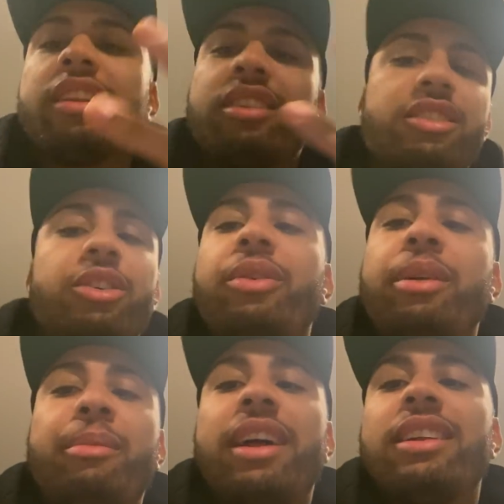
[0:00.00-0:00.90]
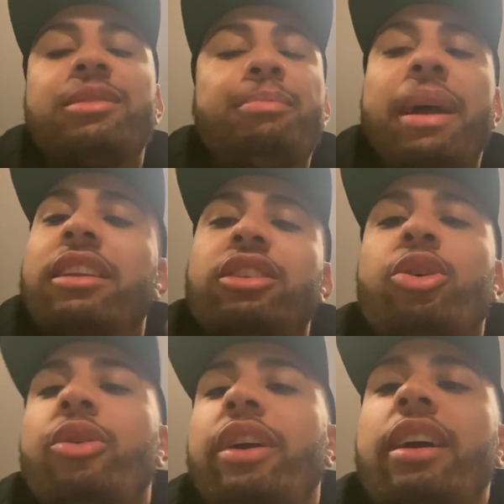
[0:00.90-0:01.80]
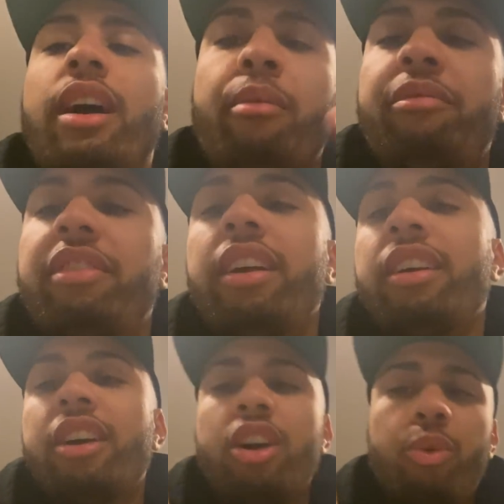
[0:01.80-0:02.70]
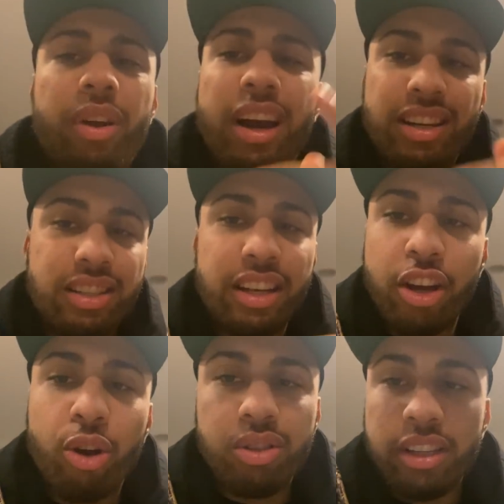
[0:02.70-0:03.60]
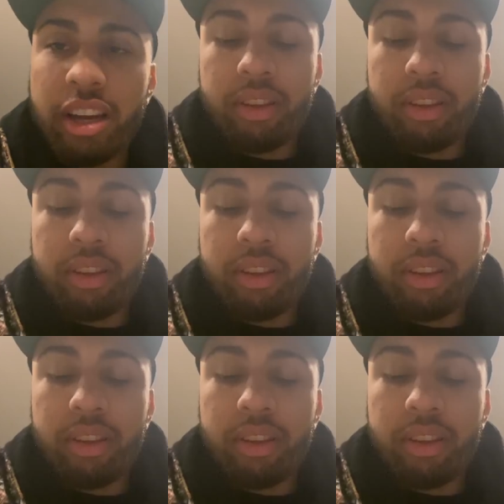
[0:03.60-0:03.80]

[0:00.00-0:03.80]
the Stony, man. It's mandatory, comfy. We gotta stay cozy out